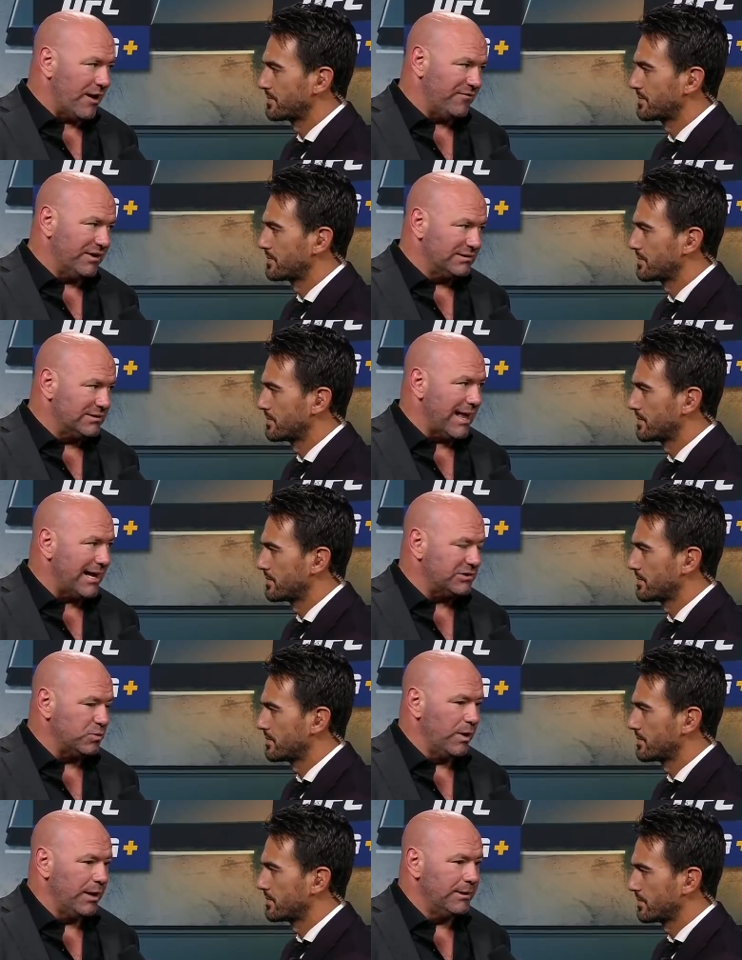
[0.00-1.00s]
Speaker 1: off his
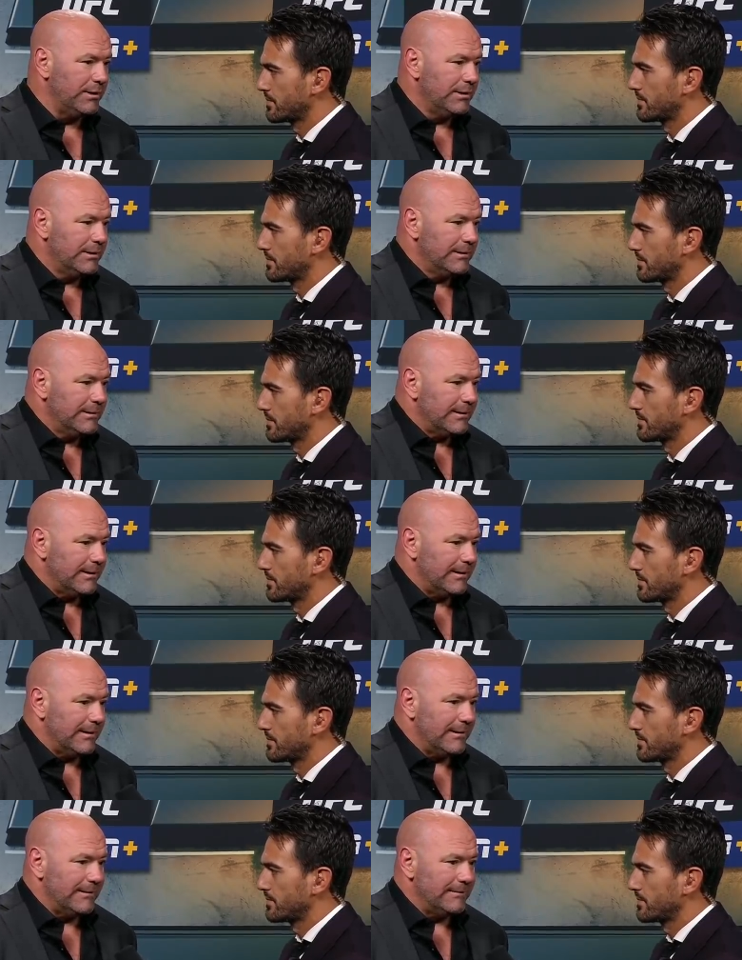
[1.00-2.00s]
last win.
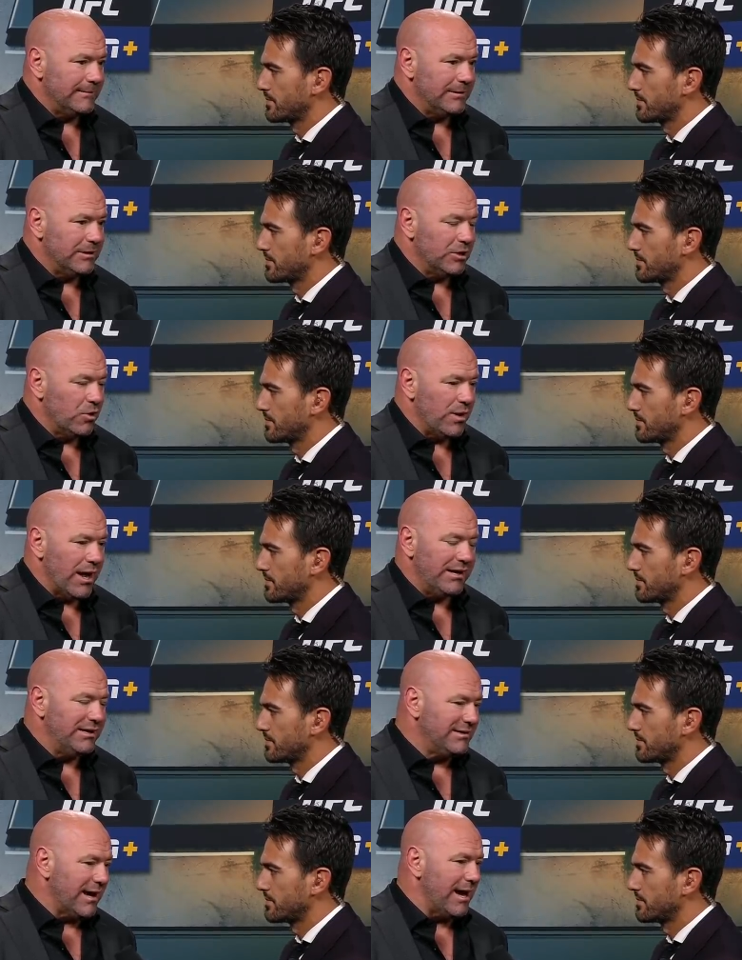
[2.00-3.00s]
You know,
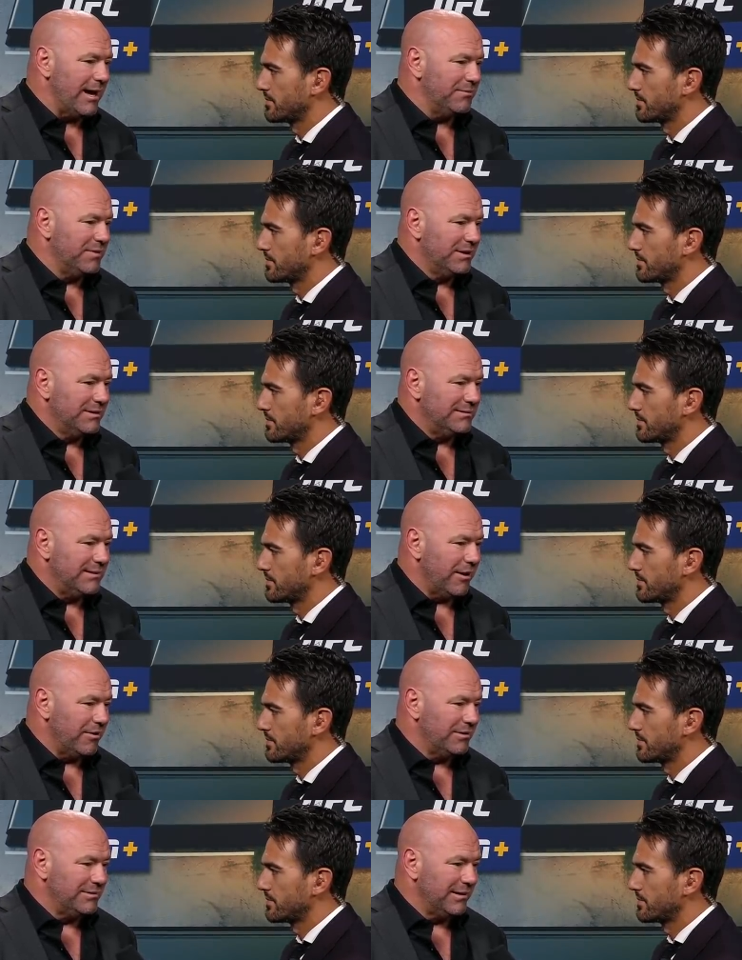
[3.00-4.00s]
anytime
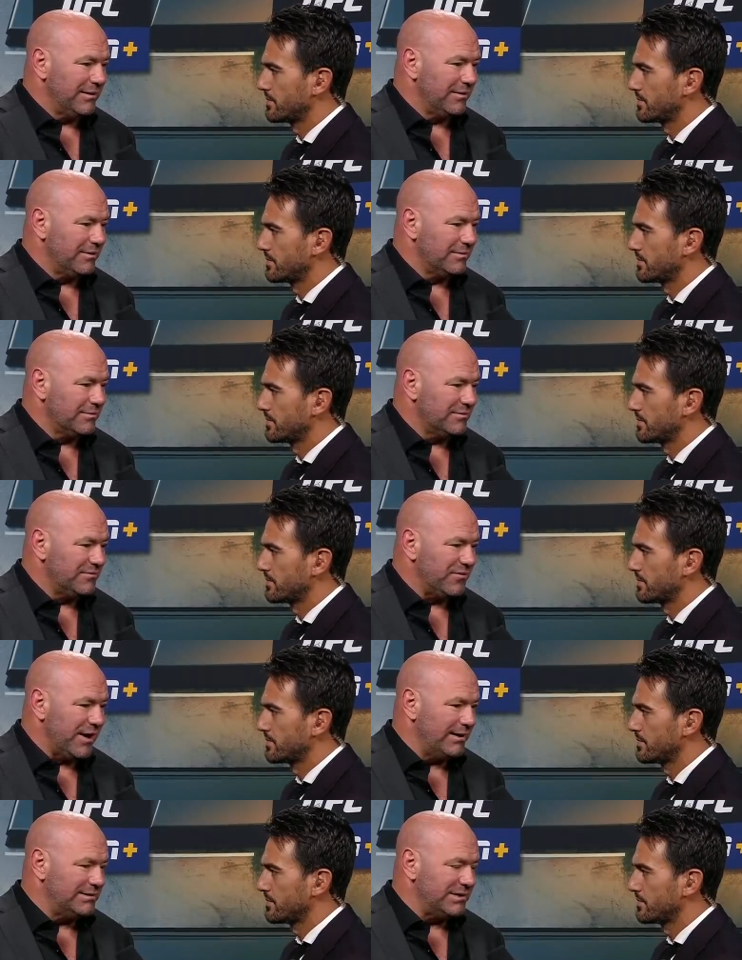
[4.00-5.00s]
Darren Till
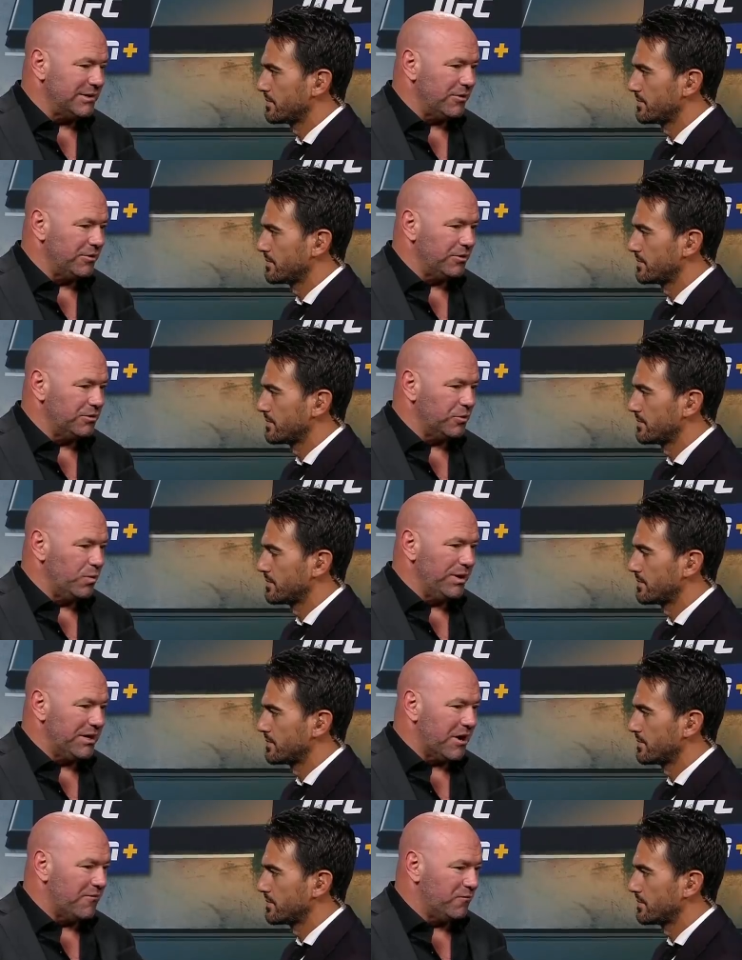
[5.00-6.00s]
fights, you know, the
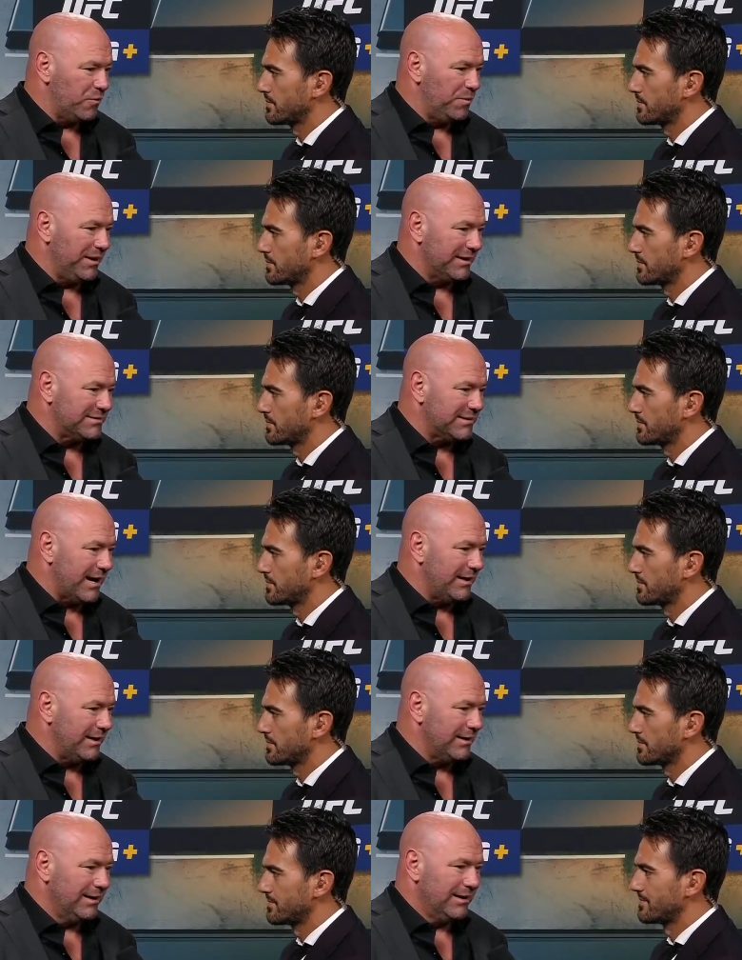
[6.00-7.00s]
week of will be
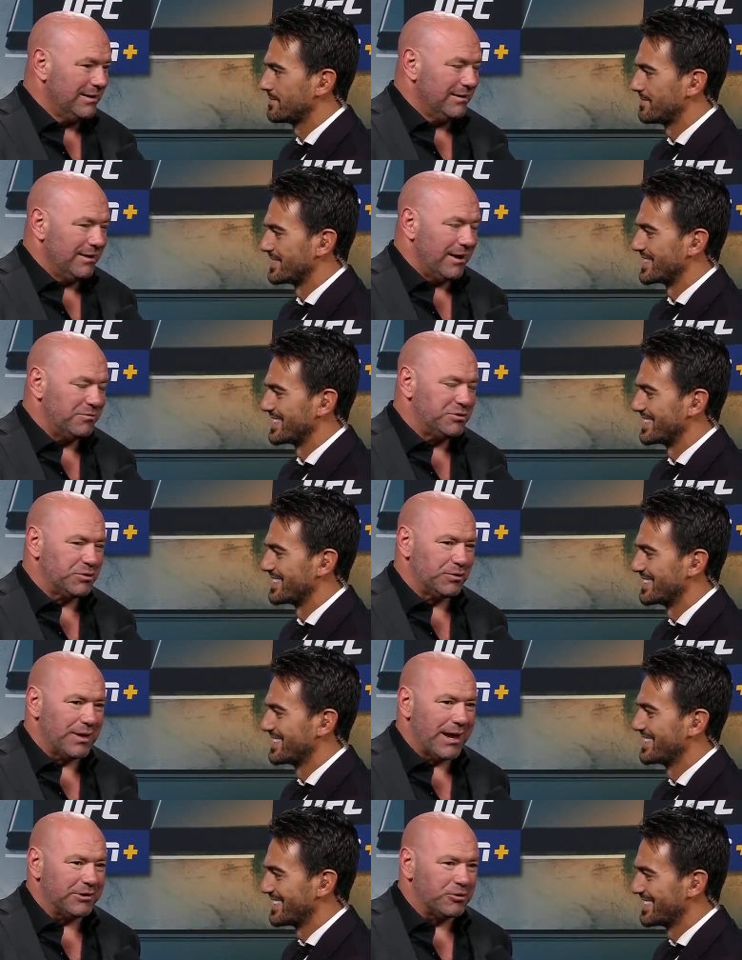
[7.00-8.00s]
exciting. I'm sure a
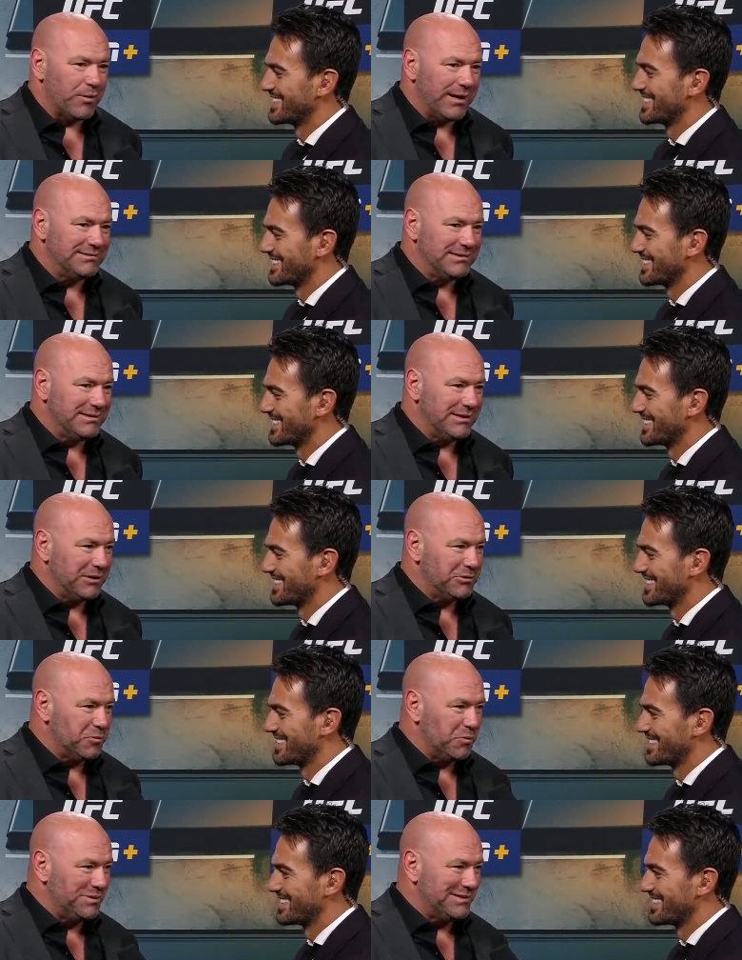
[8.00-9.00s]
lot of crazy
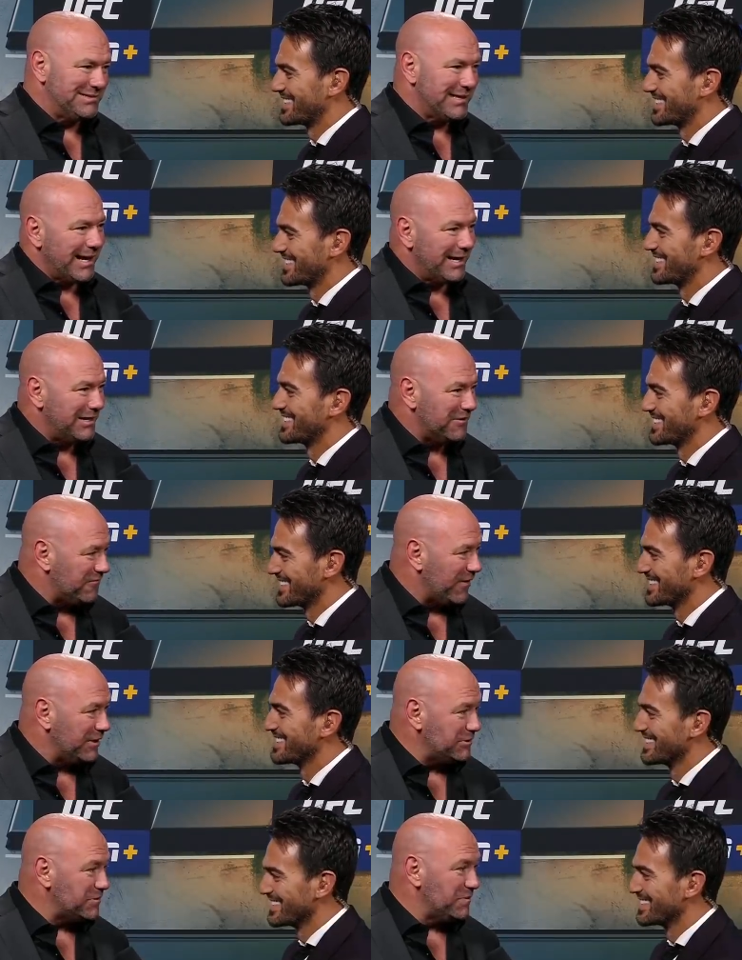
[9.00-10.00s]
things will be said, and the
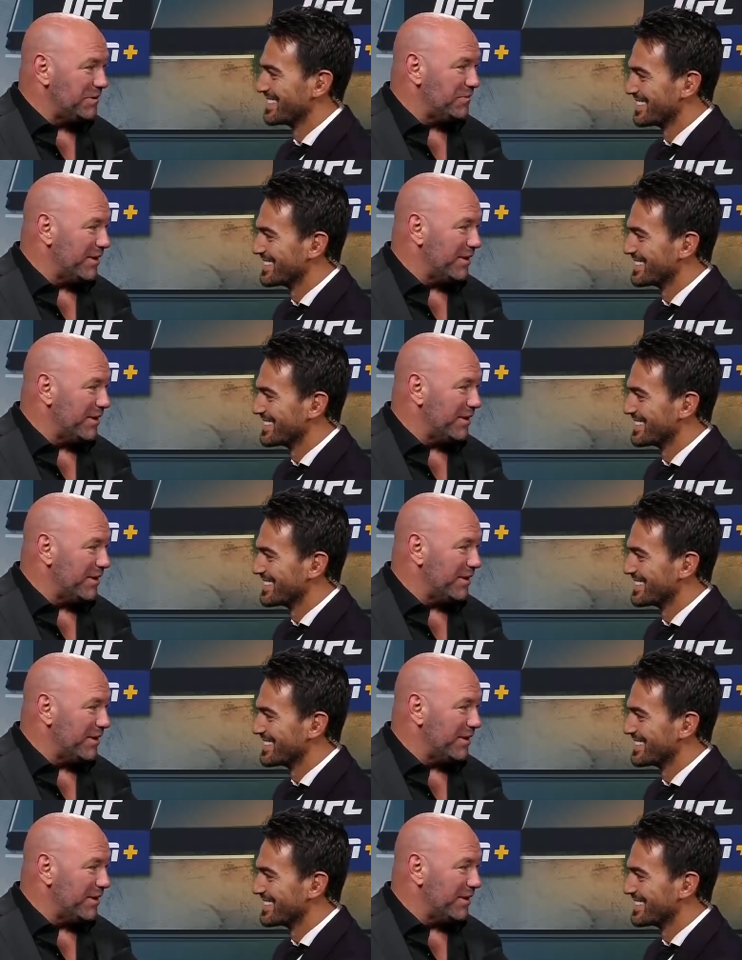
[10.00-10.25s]
fight should be